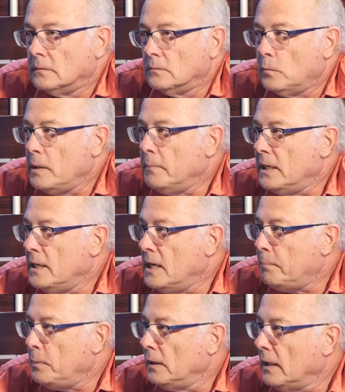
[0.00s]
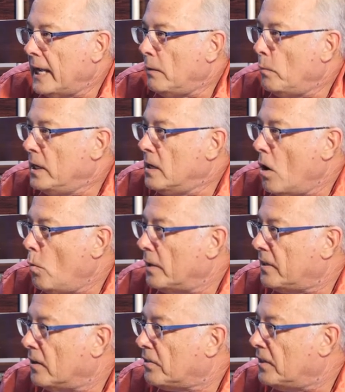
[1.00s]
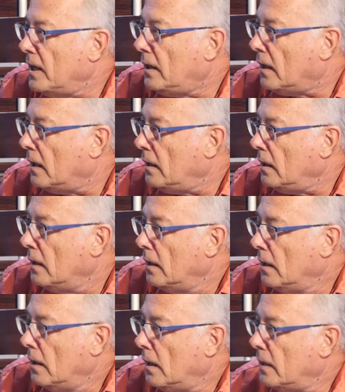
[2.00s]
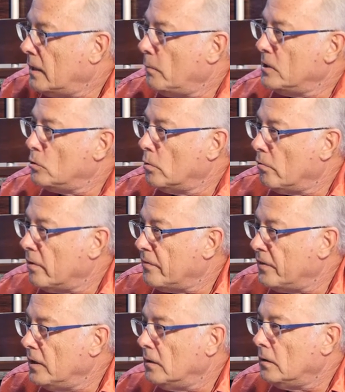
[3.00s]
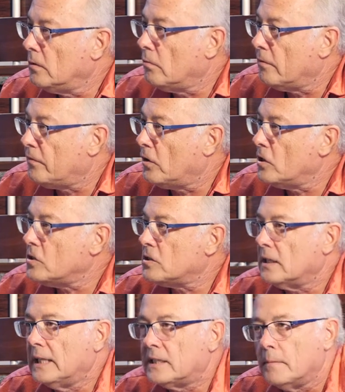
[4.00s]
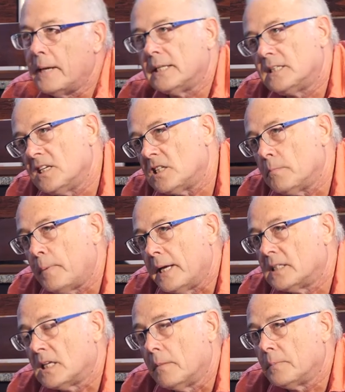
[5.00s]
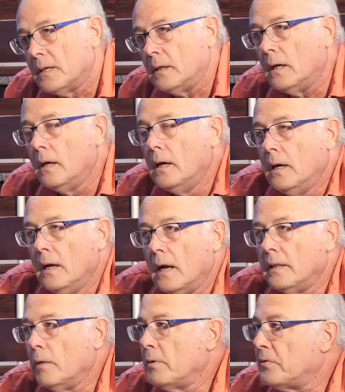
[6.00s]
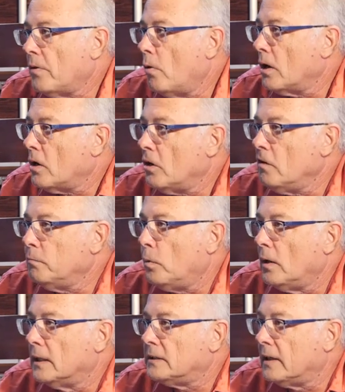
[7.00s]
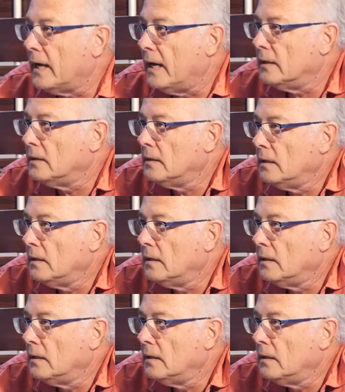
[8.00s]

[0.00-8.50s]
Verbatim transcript: We manipulate, we know what they're thinking, and then we do a reveal and a reverse and let them anticipate something, and then we throw a curveball at their head.